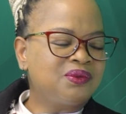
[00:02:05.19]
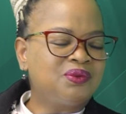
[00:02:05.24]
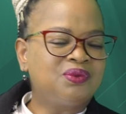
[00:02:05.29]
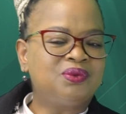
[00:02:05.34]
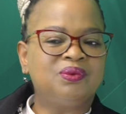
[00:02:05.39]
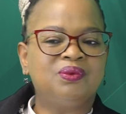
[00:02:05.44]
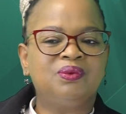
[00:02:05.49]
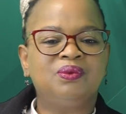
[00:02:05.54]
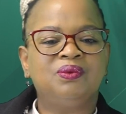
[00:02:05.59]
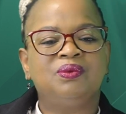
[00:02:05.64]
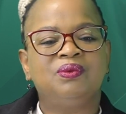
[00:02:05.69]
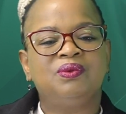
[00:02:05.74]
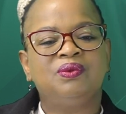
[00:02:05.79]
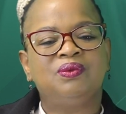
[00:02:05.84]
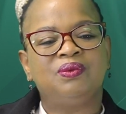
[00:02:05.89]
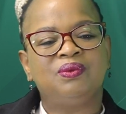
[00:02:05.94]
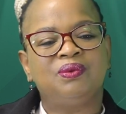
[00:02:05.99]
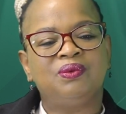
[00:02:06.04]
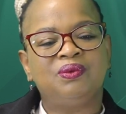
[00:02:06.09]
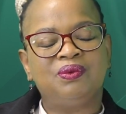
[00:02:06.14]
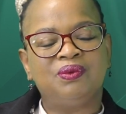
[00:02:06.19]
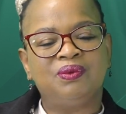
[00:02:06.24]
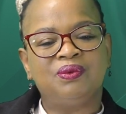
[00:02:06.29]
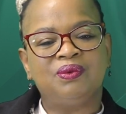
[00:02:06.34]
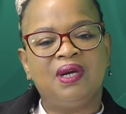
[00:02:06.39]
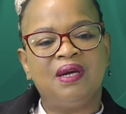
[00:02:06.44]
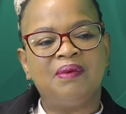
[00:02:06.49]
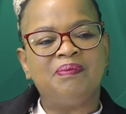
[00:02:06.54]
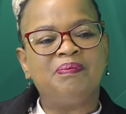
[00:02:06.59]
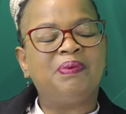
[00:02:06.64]
To
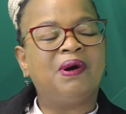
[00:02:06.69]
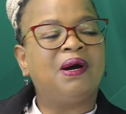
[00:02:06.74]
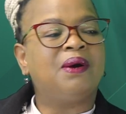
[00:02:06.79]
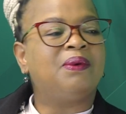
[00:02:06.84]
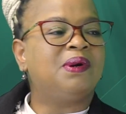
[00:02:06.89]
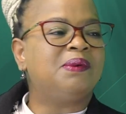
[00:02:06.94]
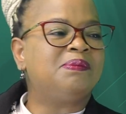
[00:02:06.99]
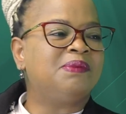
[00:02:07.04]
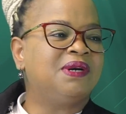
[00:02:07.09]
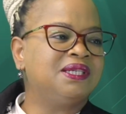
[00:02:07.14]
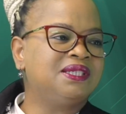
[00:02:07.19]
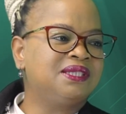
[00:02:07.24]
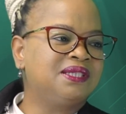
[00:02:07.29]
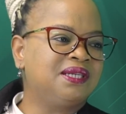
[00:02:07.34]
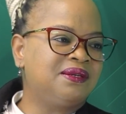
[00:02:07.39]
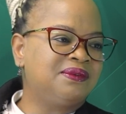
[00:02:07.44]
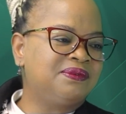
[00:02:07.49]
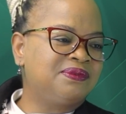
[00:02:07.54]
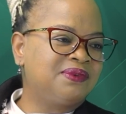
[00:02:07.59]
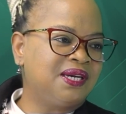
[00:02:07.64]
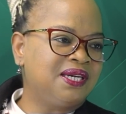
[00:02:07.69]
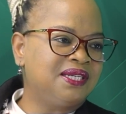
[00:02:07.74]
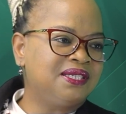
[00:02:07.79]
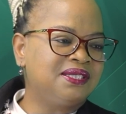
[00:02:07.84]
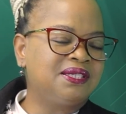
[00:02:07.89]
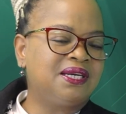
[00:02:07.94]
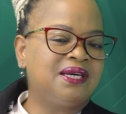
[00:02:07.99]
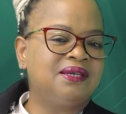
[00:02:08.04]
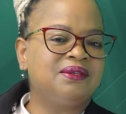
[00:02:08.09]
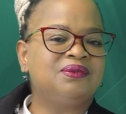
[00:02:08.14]
empower myself,
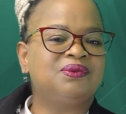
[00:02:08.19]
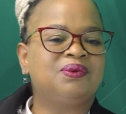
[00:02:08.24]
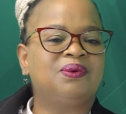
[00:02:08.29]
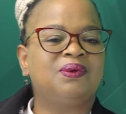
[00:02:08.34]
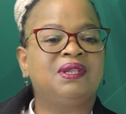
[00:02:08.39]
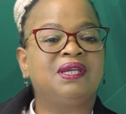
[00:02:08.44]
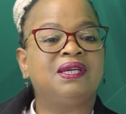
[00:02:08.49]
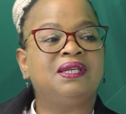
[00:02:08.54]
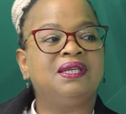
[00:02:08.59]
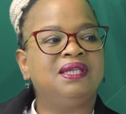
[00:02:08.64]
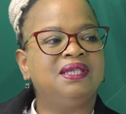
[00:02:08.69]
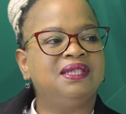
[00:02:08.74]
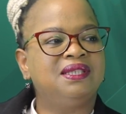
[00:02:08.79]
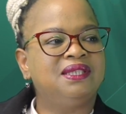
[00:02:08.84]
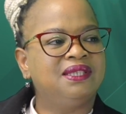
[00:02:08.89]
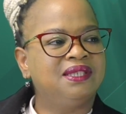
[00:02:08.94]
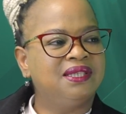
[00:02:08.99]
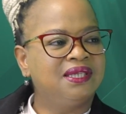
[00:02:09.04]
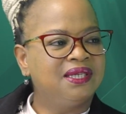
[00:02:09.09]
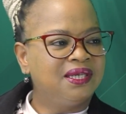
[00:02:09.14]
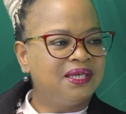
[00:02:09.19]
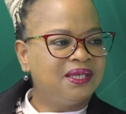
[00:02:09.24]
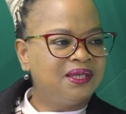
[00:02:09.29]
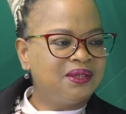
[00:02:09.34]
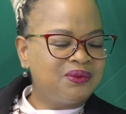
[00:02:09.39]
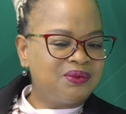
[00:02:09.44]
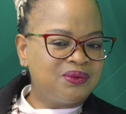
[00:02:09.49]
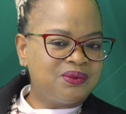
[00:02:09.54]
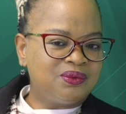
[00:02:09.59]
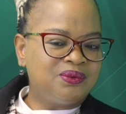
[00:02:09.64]
hence I saw the need
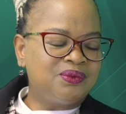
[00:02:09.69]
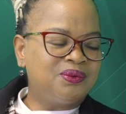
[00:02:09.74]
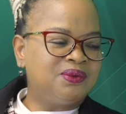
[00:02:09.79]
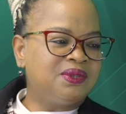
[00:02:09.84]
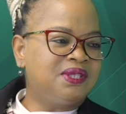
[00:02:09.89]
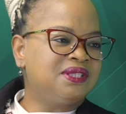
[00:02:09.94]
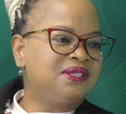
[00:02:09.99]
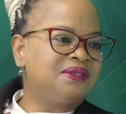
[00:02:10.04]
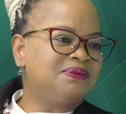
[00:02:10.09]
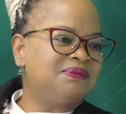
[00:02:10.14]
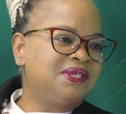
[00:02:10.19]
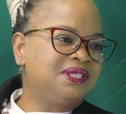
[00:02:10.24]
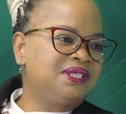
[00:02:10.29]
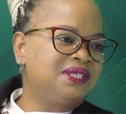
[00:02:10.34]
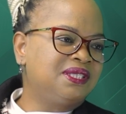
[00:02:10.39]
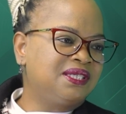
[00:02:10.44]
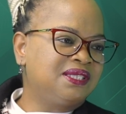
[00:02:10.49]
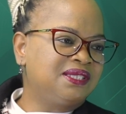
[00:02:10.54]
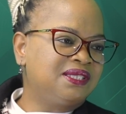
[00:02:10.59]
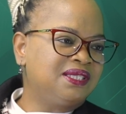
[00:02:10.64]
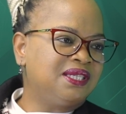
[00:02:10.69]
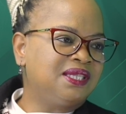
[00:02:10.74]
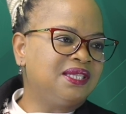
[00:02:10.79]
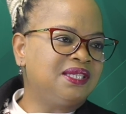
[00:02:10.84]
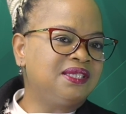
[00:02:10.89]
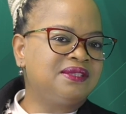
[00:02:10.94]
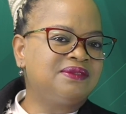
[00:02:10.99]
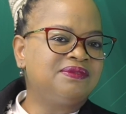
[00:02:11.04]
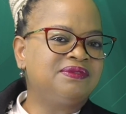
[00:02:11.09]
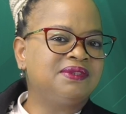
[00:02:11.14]
to do this master's in
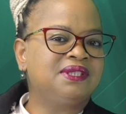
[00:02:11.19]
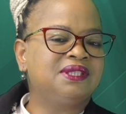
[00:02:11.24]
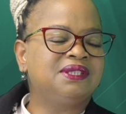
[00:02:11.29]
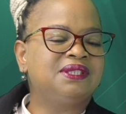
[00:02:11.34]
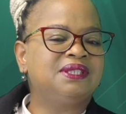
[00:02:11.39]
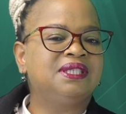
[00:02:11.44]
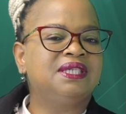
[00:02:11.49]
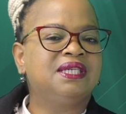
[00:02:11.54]
this field.